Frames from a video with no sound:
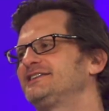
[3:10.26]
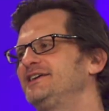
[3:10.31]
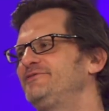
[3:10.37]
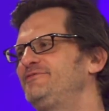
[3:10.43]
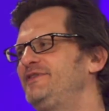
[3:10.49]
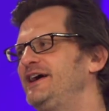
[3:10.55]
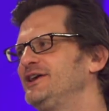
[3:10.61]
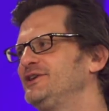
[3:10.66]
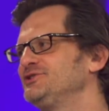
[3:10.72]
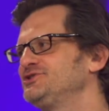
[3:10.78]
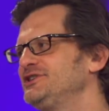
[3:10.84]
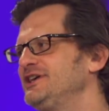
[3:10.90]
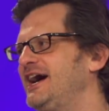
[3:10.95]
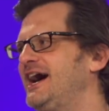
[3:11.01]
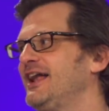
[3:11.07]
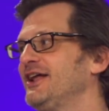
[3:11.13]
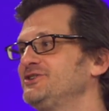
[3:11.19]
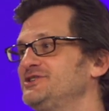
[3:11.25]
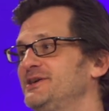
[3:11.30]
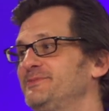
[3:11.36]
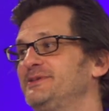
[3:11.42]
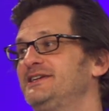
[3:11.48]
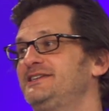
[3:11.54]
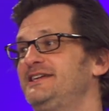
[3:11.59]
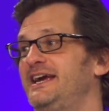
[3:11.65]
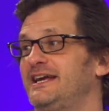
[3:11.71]
I failed geology. I'm
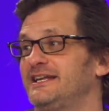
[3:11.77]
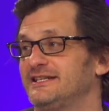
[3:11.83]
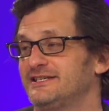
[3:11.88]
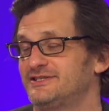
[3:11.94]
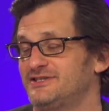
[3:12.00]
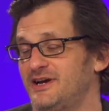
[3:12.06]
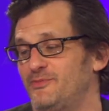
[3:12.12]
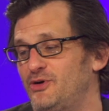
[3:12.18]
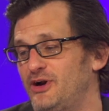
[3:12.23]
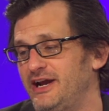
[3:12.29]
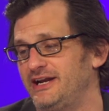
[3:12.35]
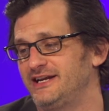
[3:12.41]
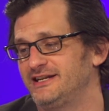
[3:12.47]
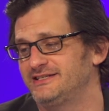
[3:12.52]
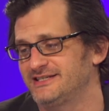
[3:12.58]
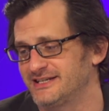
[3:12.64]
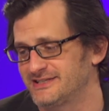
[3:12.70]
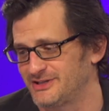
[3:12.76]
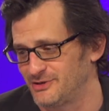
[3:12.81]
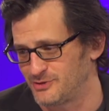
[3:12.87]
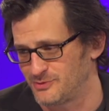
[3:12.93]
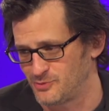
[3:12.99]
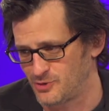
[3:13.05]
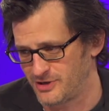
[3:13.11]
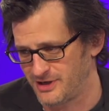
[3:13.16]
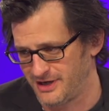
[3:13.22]
going to take it this summer. I need
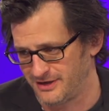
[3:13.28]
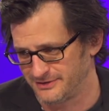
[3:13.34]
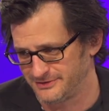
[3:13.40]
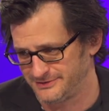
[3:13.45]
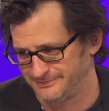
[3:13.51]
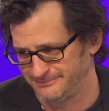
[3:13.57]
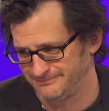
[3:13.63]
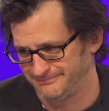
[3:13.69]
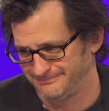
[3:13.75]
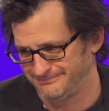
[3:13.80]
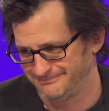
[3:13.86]
$600 more. Yeah.